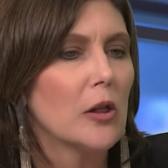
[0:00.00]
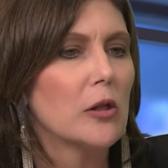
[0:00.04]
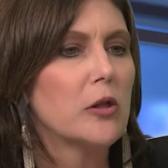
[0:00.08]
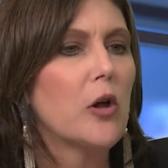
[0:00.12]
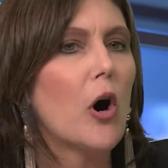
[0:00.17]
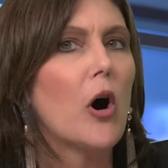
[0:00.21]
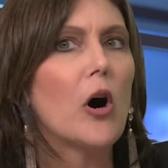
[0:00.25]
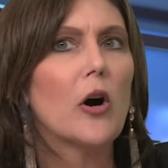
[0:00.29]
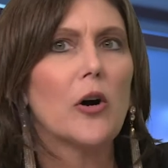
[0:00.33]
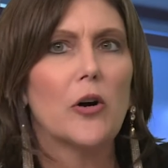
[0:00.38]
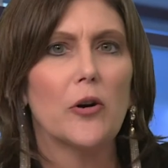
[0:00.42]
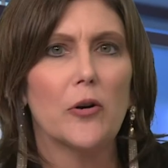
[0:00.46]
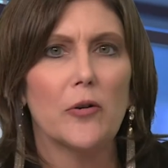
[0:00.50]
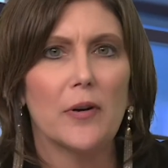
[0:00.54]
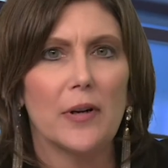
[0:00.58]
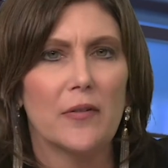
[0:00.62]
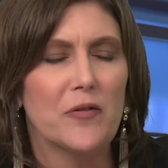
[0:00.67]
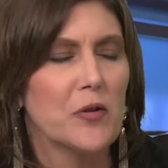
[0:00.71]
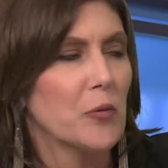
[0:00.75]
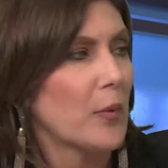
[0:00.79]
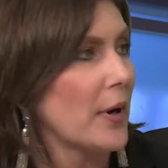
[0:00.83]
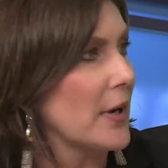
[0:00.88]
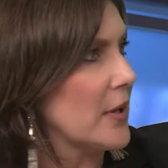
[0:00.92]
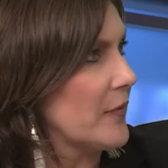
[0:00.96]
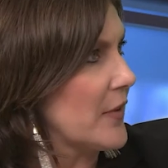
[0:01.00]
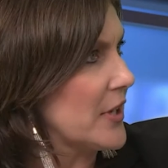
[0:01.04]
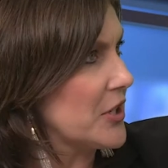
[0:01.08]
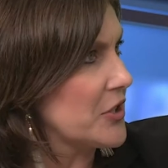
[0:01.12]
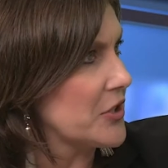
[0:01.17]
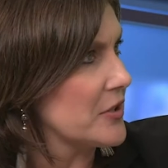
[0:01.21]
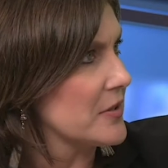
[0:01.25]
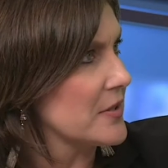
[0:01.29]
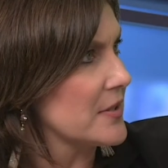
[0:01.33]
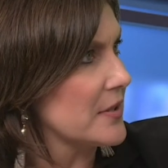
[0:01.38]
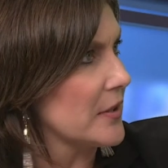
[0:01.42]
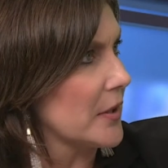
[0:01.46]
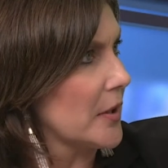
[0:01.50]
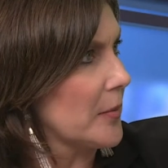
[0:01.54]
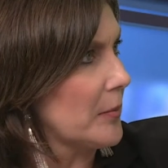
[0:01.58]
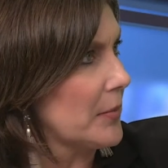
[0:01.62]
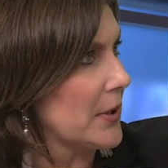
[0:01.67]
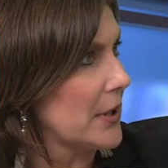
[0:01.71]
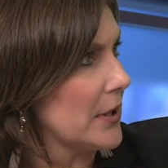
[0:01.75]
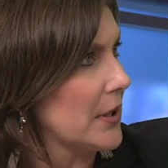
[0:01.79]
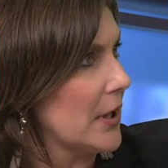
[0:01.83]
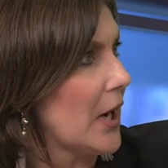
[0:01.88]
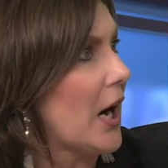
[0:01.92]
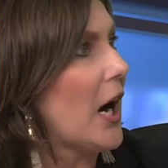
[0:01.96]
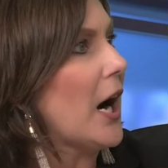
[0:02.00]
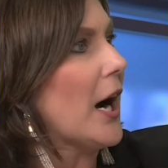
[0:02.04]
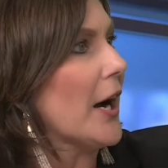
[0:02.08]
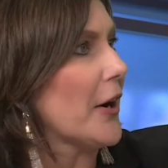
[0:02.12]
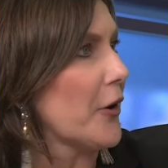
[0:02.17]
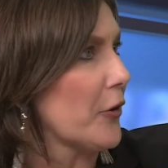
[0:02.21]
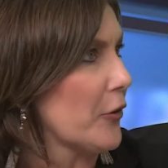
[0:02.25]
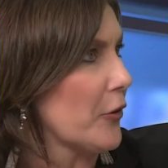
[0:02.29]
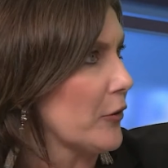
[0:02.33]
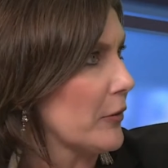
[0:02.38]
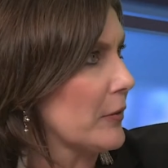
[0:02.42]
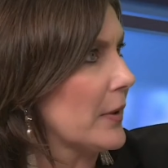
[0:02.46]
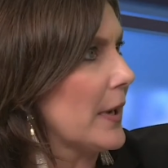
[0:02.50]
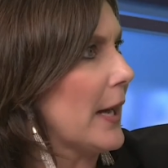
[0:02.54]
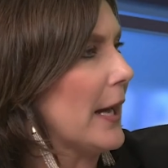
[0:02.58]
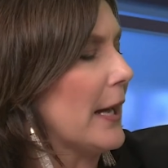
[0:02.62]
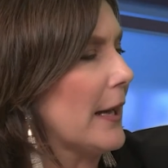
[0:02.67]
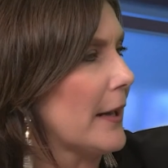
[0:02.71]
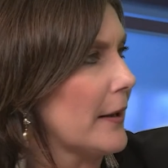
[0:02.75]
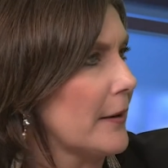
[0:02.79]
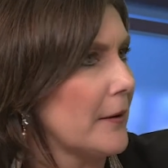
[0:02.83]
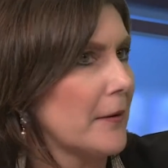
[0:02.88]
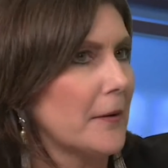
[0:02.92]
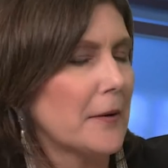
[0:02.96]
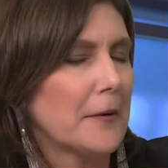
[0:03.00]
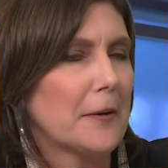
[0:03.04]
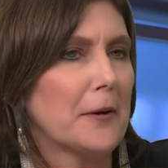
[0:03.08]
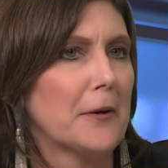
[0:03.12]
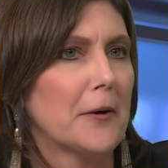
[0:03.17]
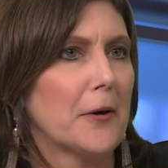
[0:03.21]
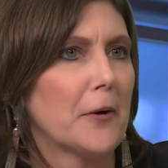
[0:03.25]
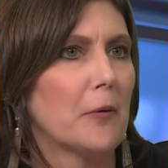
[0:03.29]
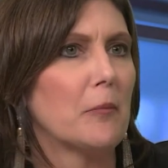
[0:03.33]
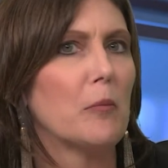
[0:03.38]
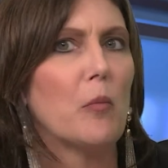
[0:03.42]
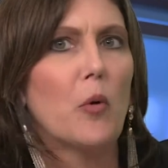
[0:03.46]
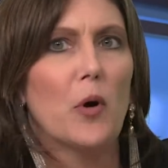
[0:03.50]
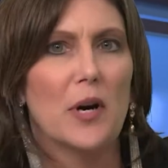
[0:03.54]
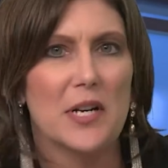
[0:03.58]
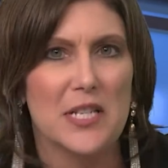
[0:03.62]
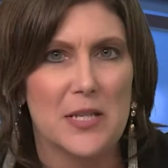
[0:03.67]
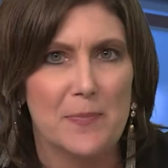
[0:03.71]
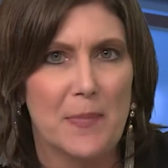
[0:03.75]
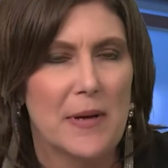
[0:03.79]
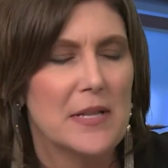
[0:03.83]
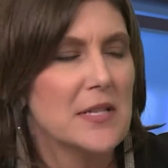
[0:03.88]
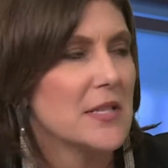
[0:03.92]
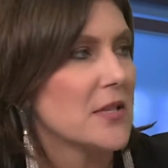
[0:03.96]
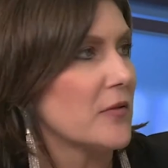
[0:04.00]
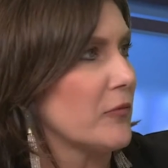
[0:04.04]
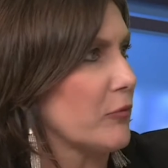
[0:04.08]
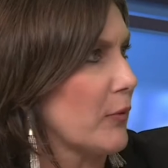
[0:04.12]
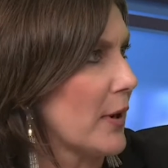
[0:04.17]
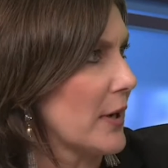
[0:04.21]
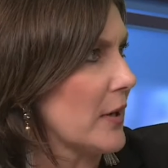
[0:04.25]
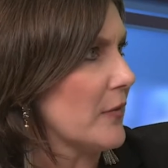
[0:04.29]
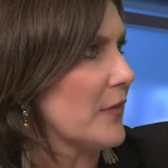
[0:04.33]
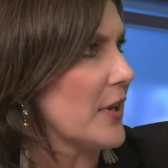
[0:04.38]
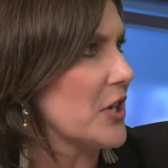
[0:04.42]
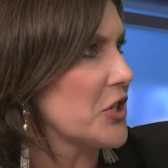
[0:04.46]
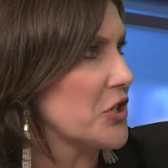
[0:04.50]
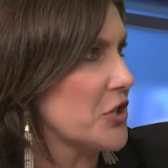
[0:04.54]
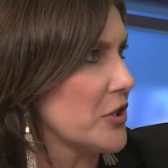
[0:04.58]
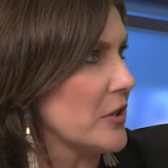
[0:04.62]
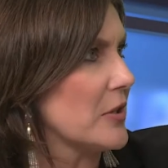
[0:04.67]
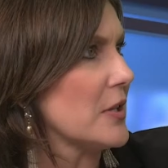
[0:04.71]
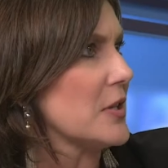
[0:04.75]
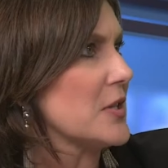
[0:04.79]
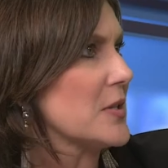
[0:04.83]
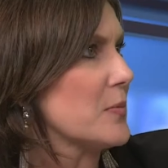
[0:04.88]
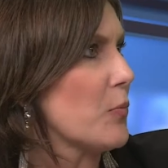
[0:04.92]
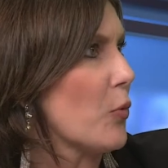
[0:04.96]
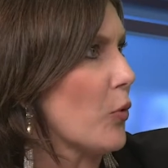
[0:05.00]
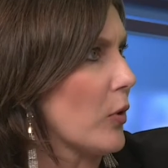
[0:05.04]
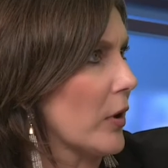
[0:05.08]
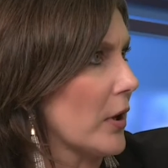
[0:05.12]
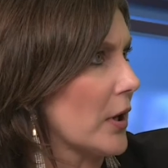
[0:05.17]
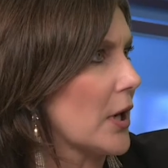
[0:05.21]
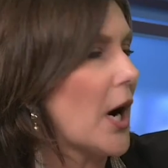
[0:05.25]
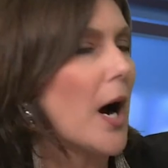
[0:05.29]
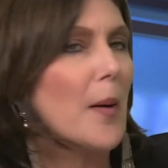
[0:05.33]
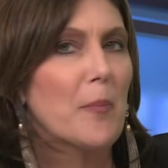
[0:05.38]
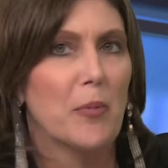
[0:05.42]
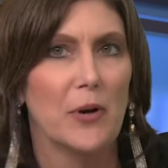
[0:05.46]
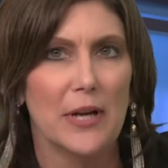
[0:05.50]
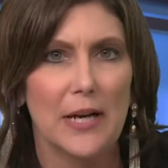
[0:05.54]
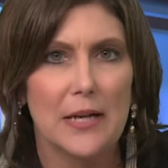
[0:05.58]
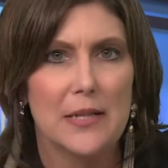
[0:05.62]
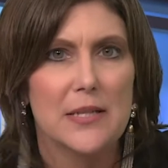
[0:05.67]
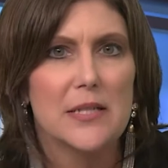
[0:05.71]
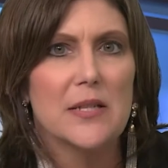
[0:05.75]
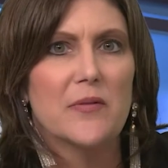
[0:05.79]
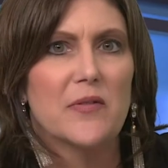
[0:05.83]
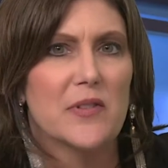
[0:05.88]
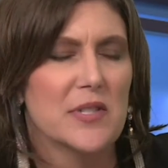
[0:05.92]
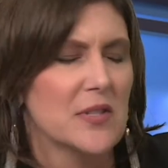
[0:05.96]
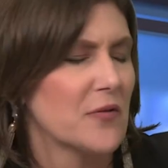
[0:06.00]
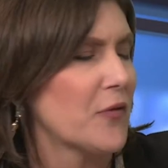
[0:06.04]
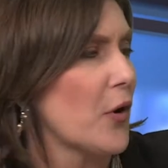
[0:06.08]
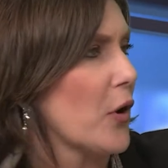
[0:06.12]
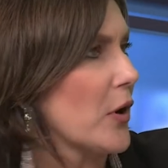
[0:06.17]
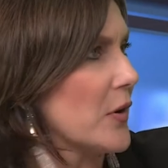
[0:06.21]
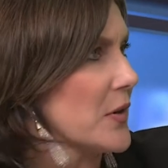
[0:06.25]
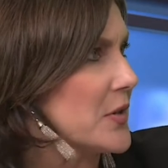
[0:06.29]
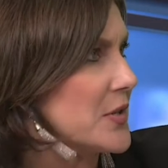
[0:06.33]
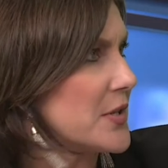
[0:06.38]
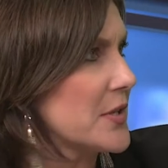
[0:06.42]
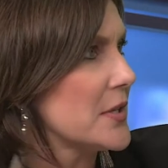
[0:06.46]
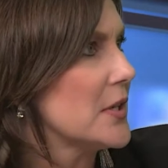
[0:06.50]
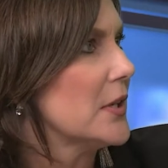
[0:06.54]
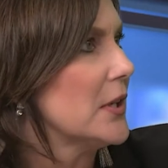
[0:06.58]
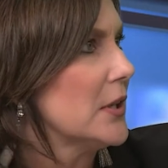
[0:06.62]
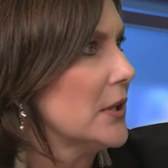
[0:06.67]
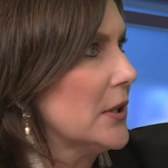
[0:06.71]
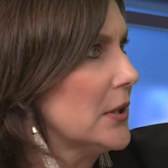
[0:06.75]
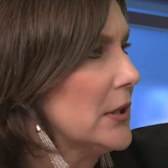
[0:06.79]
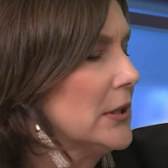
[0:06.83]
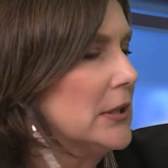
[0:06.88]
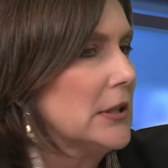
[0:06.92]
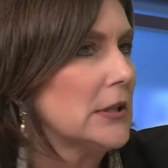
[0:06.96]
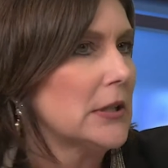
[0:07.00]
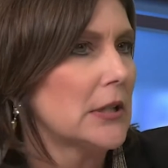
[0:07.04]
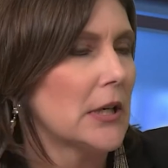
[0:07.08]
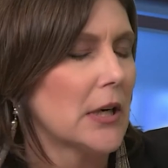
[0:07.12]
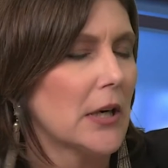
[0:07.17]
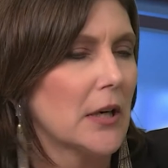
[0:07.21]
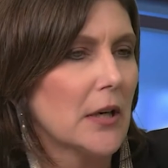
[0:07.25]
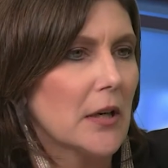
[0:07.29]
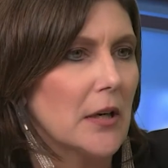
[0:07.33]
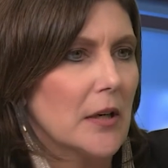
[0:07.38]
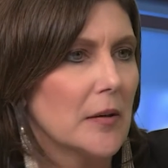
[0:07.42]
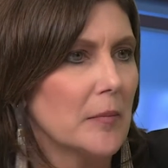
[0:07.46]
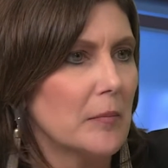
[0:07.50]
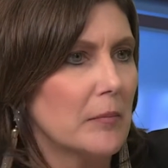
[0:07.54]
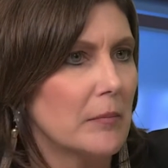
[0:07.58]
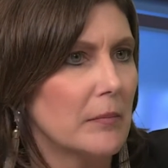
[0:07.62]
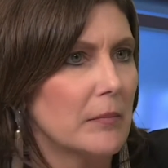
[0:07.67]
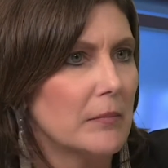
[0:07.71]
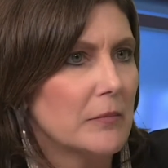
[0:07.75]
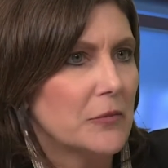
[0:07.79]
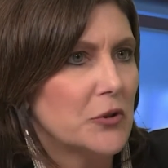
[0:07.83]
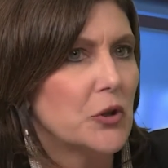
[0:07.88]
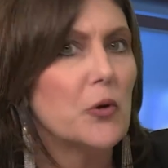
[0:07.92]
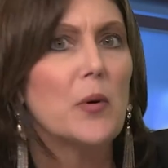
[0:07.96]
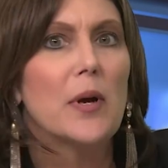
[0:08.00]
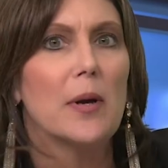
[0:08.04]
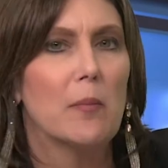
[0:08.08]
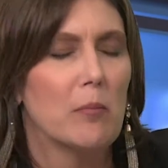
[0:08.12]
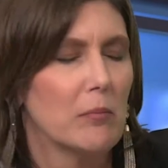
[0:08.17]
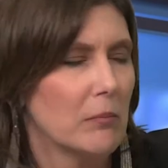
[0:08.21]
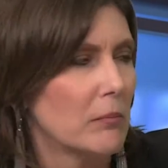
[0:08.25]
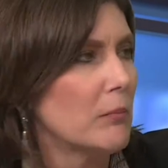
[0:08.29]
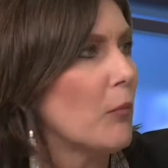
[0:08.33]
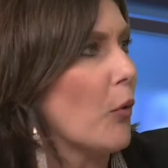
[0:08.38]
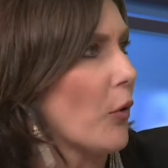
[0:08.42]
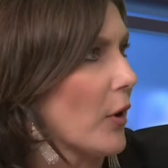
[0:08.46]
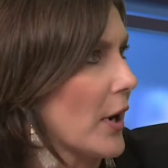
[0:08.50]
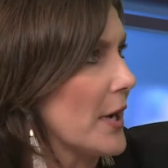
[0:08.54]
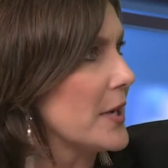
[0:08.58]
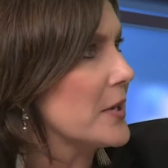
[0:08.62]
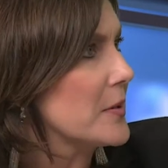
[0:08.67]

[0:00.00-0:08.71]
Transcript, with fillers: Longer if the renovation is going to be a higher end, you know, more expensive renovation, and it's more comprehensive as far as uh, doing more